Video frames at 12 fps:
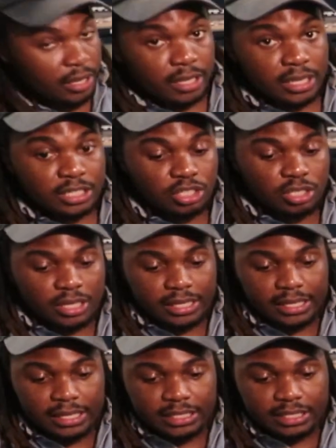This is the
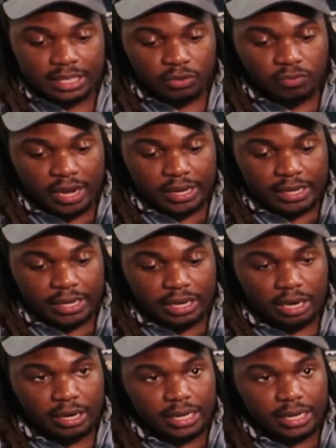heatsink right here.